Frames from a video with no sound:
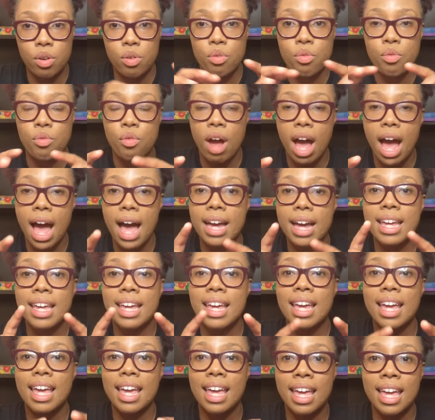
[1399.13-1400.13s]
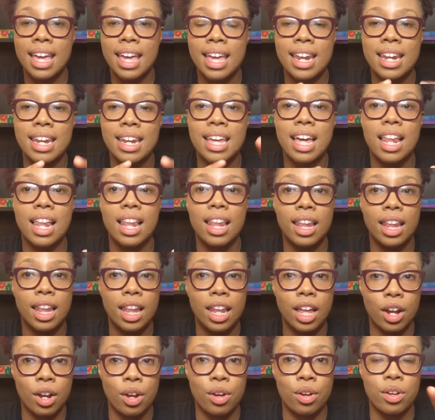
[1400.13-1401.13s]
Rock and
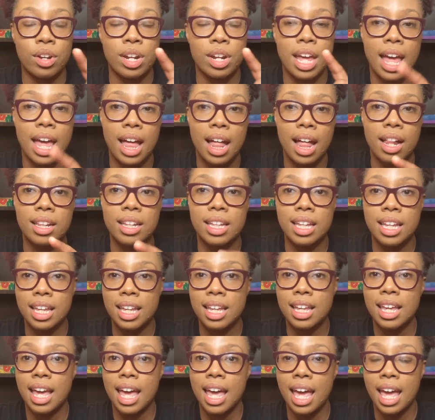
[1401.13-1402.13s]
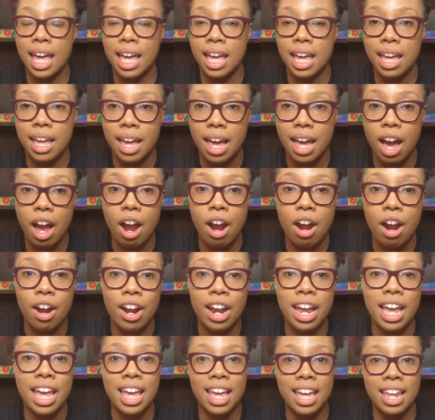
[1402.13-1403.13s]
Learn,
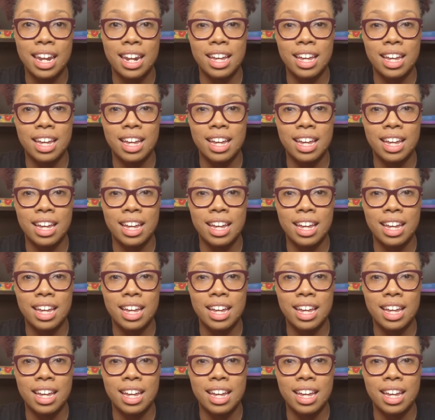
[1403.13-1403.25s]
L-E-A-R-N.